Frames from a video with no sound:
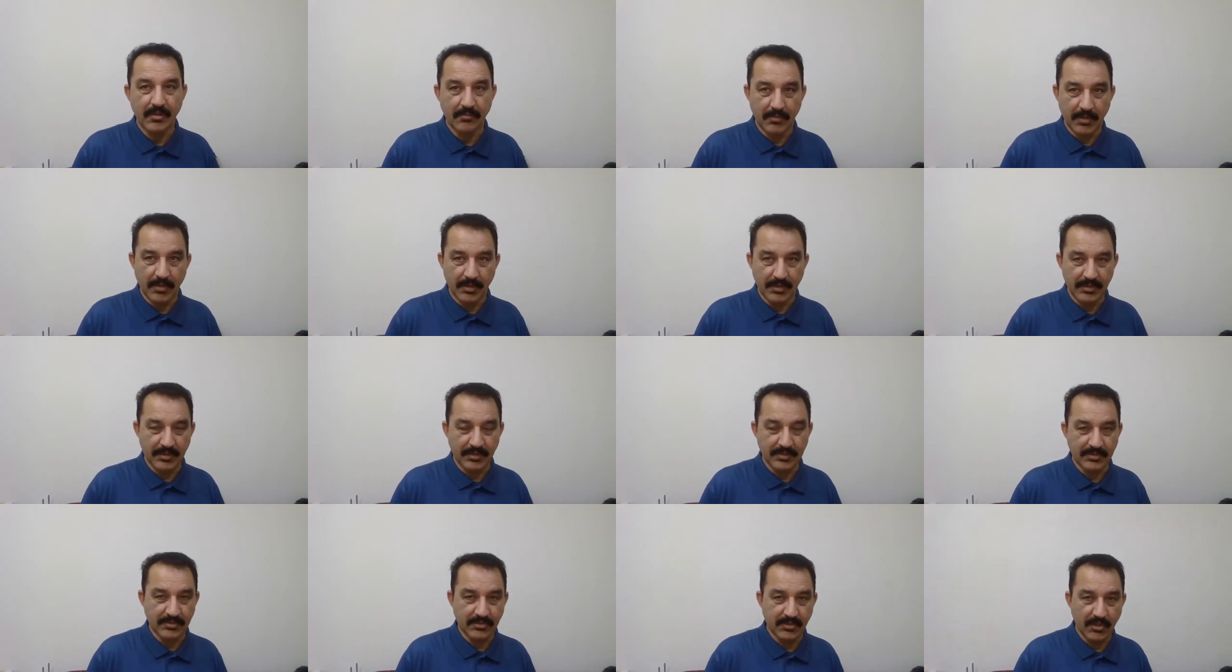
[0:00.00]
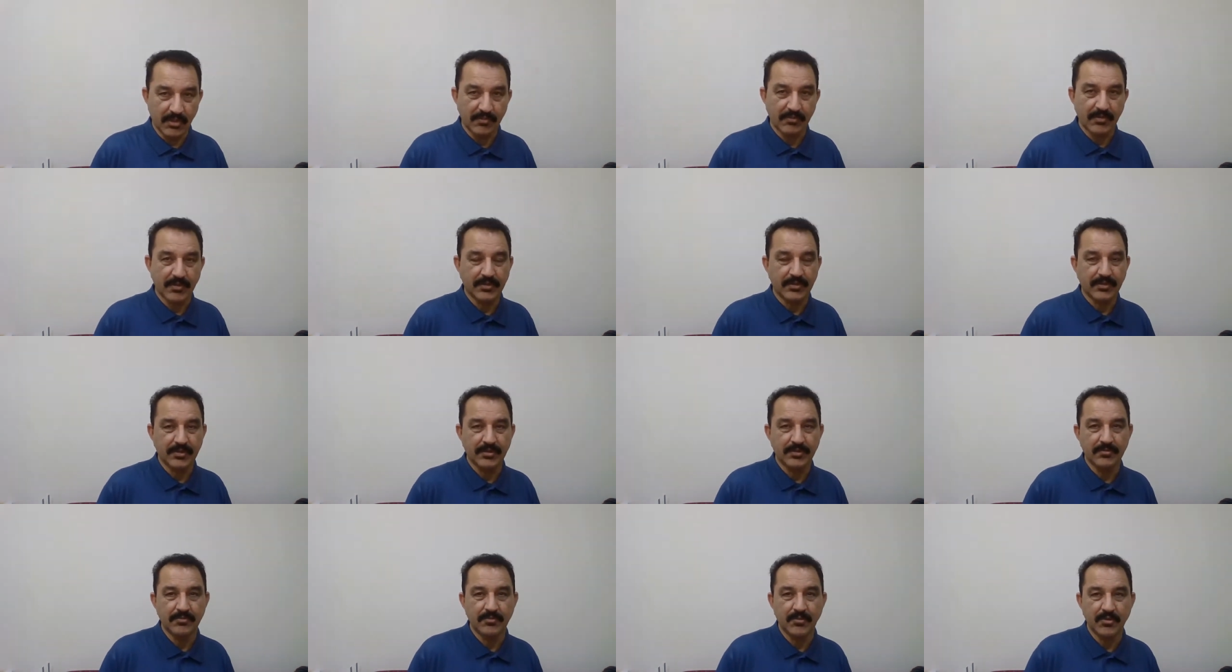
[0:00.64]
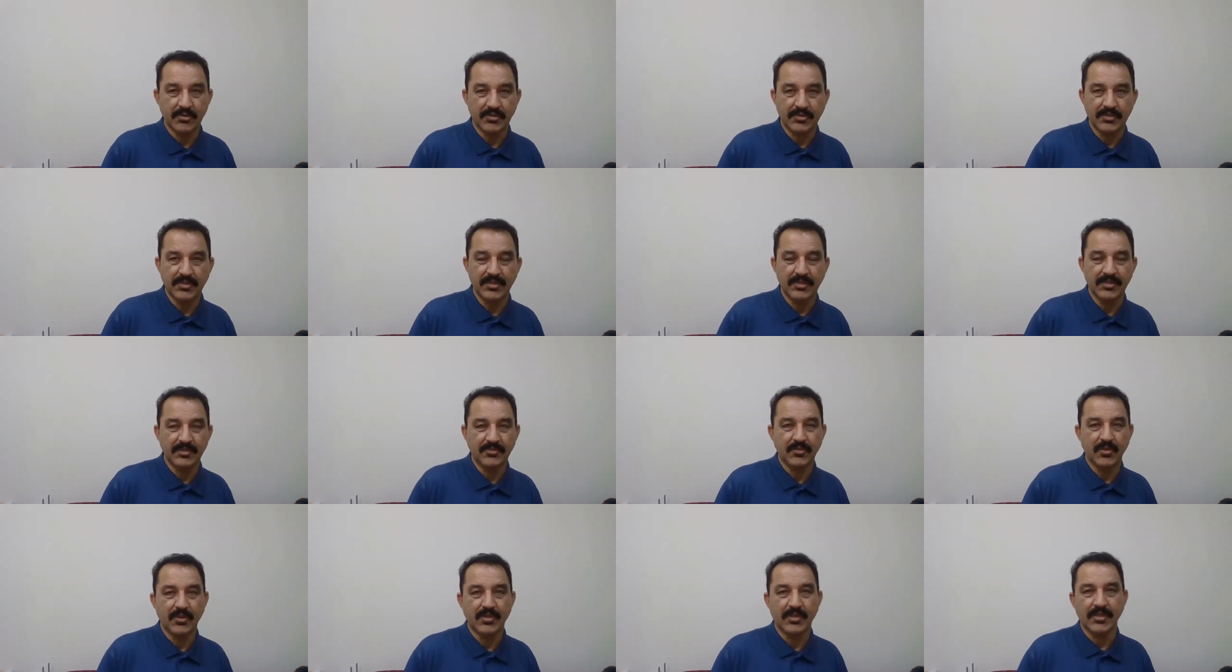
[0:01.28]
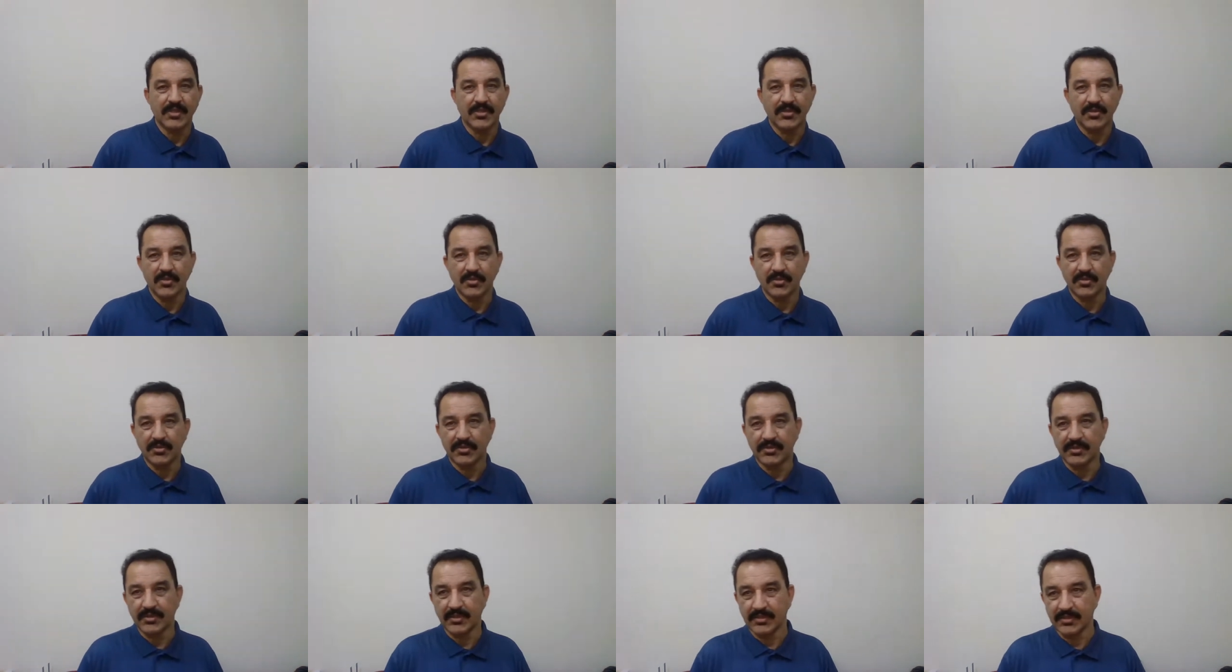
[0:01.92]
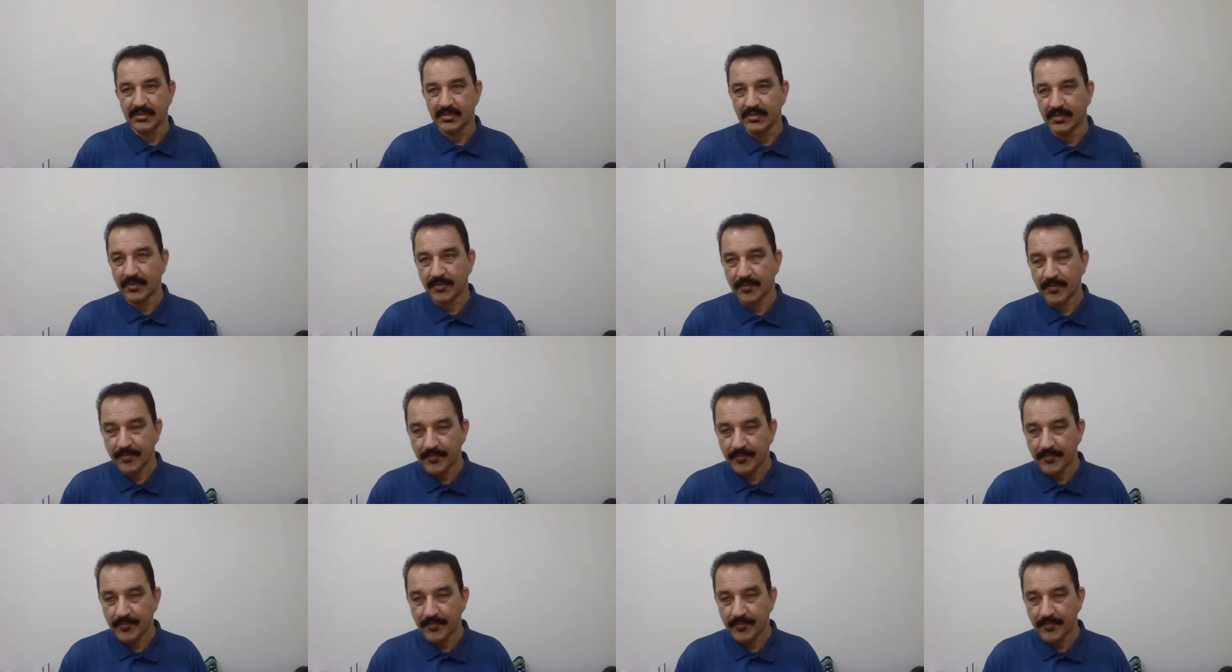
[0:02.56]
But stormwater mostly we can use the